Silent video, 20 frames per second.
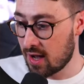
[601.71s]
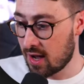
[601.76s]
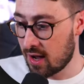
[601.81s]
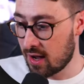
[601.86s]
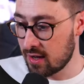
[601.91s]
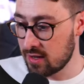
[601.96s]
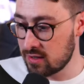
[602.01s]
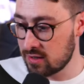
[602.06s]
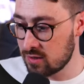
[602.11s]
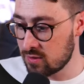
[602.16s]

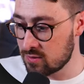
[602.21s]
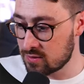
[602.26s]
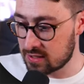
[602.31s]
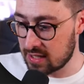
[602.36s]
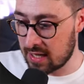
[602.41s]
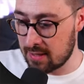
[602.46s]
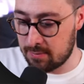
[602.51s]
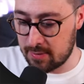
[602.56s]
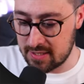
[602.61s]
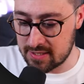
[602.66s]
I use
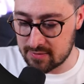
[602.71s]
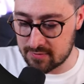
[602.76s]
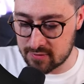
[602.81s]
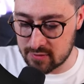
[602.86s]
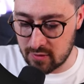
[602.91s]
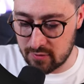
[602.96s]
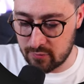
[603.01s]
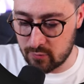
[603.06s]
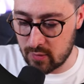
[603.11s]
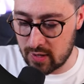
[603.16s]
a piece of
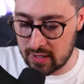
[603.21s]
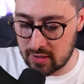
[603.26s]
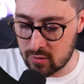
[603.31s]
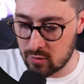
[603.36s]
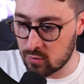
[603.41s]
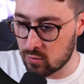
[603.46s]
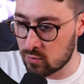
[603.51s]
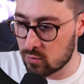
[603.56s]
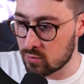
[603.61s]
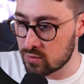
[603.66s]
software
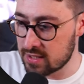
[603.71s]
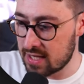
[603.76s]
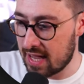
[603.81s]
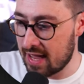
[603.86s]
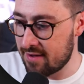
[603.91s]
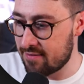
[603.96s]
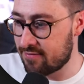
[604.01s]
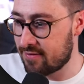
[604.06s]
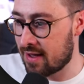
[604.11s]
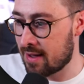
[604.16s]
called
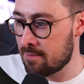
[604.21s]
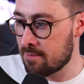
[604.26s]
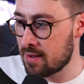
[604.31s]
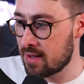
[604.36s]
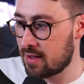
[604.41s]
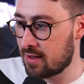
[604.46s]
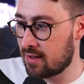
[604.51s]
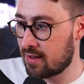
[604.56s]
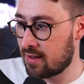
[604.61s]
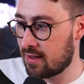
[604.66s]
FM
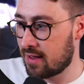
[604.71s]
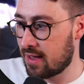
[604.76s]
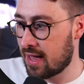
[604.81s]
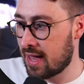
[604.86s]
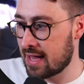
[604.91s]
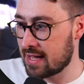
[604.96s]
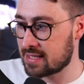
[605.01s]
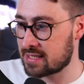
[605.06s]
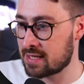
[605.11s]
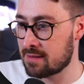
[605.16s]

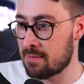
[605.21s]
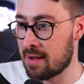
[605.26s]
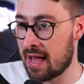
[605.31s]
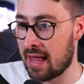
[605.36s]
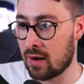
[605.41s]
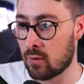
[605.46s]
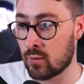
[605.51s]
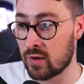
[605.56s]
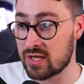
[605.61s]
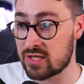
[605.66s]

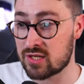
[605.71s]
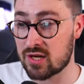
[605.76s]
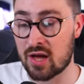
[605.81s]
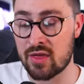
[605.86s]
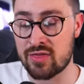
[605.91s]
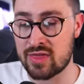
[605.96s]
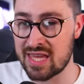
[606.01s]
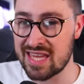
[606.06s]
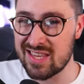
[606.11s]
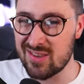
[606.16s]
XML, which I
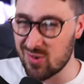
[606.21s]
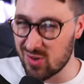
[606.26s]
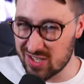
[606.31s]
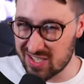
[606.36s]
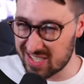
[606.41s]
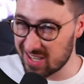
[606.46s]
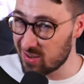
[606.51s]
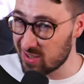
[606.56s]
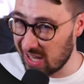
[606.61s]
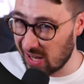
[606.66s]
think you can
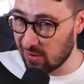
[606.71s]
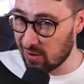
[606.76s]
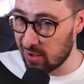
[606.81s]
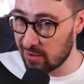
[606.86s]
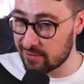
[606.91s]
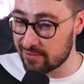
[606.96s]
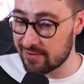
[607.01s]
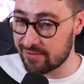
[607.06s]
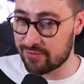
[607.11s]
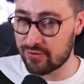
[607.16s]
still
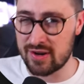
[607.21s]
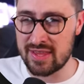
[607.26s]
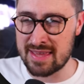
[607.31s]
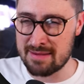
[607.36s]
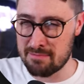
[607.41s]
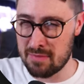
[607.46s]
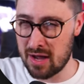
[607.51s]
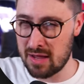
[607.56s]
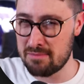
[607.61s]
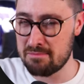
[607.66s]
download for free. There
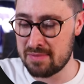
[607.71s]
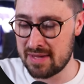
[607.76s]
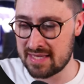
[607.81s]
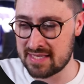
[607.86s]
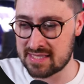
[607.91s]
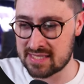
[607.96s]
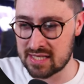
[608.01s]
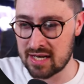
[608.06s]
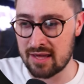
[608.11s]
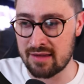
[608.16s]
might be a
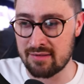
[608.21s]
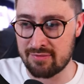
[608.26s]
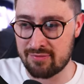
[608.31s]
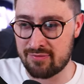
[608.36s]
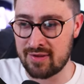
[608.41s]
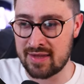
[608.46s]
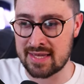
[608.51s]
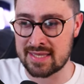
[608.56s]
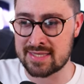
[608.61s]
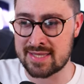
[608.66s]
slight
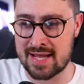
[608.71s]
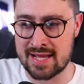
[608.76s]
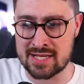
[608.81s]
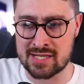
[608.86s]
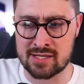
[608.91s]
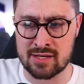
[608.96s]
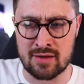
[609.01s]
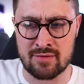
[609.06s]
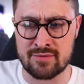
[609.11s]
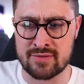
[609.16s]
fee
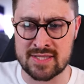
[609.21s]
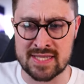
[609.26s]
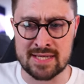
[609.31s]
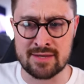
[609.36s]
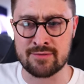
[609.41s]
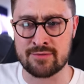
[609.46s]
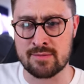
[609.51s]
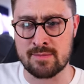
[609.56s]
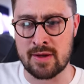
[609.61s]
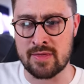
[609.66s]
attached, I've
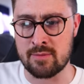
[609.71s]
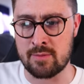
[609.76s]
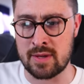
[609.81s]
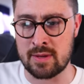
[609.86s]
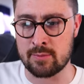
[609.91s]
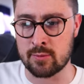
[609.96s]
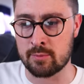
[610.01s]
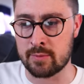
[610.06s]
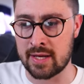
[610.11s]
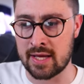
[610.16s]
seen from other
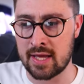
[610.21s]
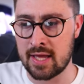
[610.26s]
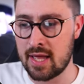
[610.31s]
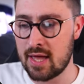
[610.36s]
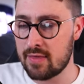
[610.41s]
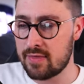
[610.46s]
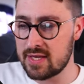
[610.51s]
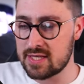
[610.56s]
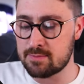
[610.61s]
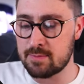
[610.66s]
people, but
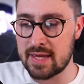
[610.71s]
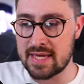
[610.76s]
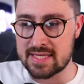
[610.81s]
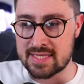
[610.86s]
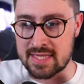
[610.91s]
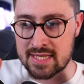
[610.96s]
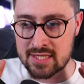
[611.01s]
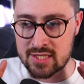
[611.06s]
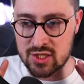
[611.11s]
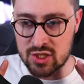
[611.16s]
this makes
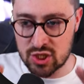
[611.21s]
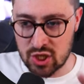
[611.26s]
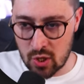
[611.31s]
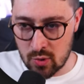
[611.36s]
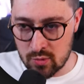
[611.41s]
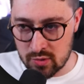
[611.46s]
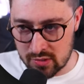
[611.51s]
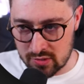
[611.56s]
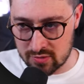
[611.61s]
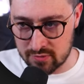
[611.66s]
things so
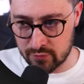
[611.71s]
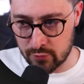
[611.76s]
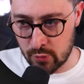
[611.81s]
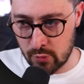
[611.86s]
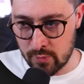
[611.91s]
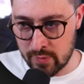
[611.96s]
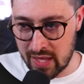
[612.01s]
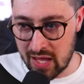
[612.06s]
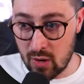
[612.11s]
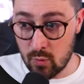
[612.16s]

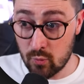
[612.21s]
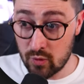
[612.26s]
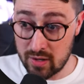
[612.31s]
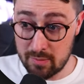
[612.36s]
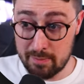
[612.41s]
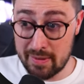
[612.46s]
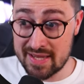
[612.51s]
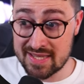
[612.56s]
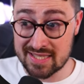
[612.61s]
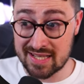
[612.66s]
useful. What it
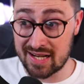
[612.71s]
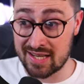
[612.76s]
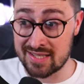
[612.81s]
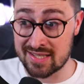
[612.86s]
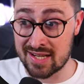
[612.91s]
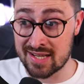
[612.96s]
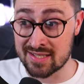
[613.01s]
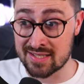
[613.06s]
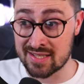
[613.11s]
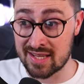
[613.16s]
basically
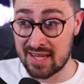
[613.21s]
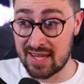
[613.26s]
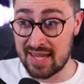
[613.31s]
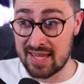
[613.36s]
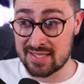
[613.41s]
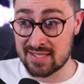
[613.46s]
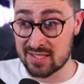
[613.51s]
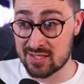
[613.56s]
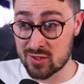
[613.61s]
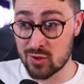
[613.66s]
does,
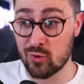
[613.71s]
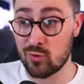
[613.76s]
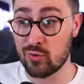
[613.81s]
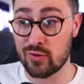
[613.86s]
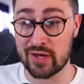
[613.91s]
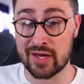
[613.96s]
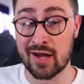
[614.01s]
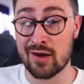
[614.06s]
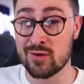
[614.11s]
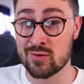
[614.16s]
it's a tool
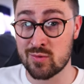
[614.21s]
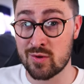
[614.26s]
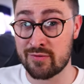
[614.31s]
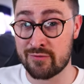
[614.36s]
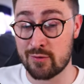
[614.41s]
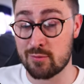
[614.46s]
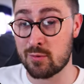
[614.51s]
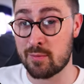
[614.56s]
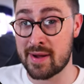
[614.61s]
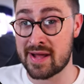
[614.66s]
that goes with
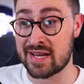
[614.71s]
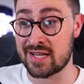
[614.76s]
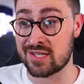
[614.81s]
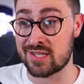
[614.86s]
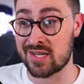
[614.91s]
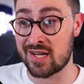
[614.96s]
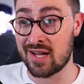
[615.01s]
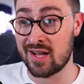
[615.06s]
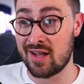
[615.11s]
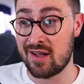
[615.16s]
Football
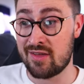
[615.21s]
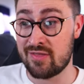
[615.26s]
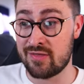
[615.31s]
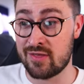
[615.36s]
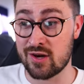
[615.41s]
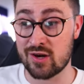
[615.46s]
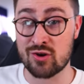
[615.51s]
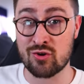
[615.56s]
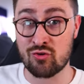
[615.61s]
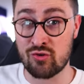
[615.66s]
Manager
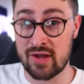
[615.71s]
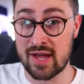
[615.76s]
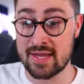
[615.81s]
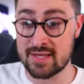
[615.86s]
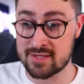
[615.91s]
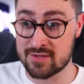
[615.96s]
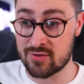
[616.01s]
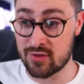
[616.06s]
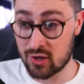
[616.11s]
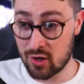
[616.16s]
that
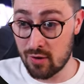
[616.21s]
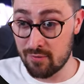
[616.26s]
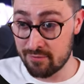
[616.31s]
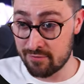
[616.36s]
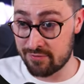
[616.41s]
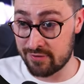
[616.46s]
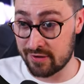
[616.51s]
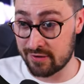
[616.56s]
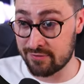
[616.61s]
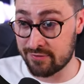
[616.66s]
creates the
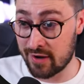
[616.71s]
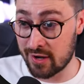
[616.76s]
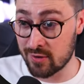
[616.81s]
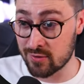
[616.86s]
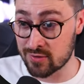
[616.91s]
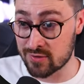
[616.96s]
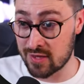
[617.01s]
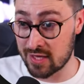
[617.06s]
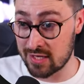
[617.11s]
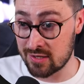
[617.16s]
config
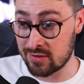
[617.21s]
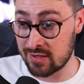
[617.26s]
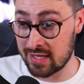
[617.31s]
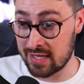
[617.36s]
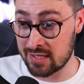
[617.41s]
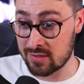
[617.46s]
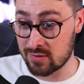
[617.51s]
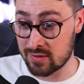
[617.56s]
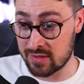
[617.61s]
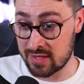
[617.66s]
files that you
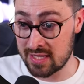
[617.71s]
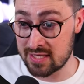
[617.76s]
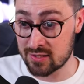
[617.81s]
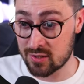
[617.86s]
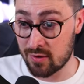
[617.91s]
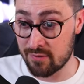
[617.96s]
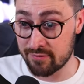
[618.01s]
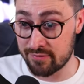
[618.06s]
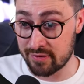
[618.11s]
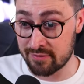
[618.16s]
need. This
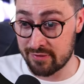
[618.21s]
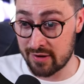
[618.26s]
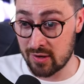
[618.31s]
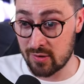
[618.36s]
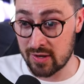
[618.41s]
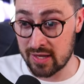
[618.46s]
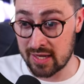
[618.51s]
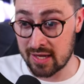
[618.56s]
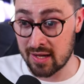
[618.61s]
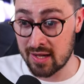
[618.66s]
config file
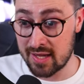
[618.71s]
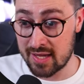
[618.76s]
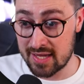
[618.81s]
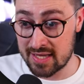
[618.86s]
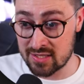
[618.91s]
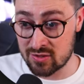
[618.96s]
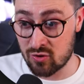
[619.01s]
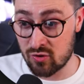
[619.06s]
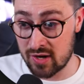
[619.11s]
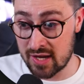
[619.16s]
here
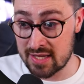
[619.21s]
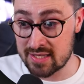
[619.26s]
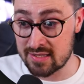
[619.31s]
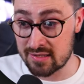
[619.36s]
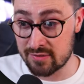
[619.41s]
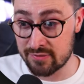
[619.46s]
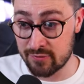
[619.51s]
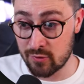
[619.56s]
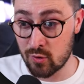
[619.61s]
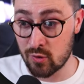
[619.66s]
is
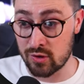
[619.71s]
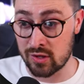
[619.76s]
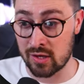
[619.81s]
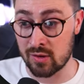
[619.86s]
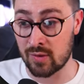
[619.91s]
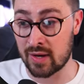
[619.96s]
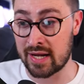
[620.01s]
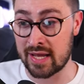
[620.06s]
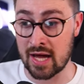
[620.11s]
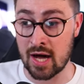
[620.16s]
created for
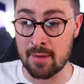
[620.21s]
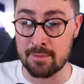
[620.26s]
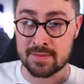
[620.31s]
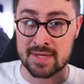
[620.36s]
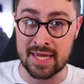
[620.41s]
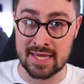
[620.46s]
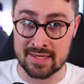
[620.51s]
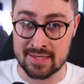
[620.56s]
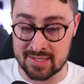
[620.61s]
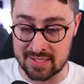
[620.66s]
you, and it
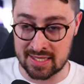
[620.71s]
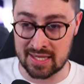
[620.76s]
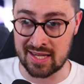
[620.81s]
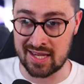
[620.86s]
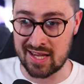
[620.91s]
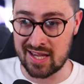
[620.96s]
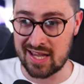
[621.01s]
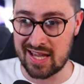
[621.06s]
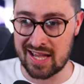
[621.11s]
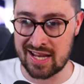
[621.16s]
updates it,
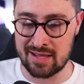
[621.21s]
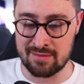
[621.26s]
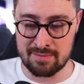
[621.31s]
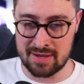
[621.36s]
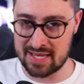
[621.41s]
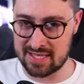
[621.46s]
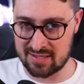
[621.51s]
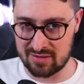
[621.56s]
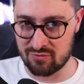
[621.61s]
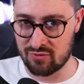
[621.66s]
and it
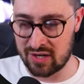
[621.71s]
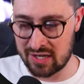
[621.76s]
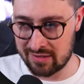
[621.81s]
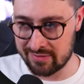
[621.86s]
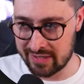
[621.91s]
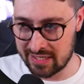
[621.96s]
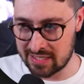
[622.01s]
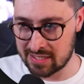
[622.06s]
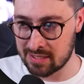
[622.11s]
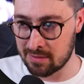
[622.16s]
makes it really,
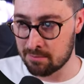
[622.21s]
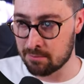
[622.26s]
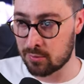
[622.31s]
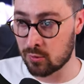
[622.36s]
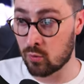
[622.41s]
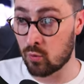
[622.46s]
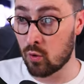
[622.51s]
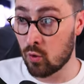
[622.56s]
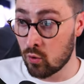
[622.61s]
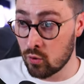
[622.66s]
really
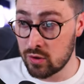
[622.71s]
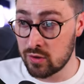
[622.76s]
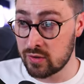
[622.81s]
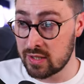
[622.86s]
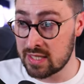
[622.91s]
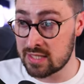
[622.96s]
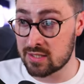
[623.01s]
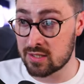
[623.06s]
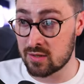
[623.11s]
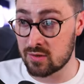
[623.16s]
simple. All you
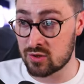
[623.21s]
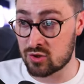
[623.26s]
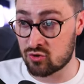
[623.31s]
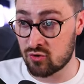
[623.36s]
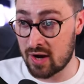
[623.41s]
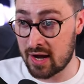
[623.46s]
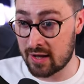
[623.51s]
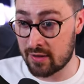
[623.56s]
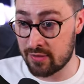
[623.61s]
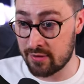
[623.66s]
need to do is
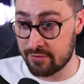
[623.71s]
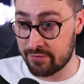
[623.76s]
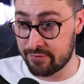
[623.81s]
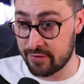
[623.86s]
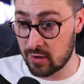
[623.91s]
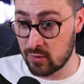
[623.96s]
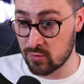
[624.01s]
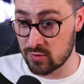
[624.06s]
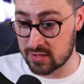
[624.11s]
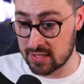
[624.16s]
drag the
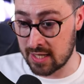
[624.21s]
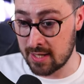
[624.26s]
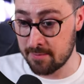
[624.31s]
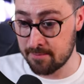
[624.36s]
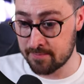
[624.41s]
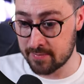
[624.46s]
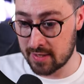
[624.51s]
folder